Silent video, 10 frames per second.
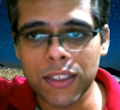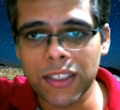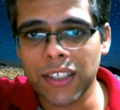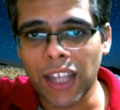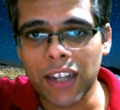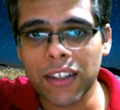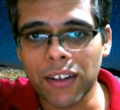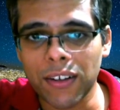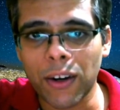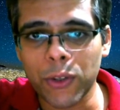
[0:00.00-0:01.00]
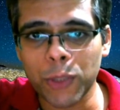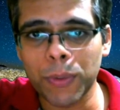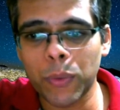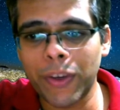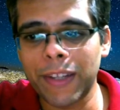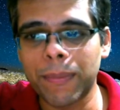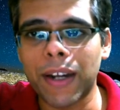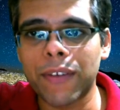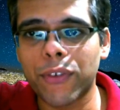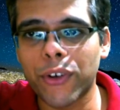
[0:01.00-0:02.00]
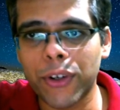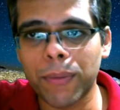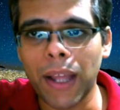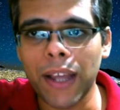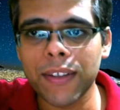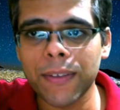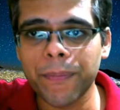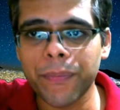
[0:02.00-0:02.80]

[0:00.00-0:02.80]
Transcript: This can turn out to be very bad for black.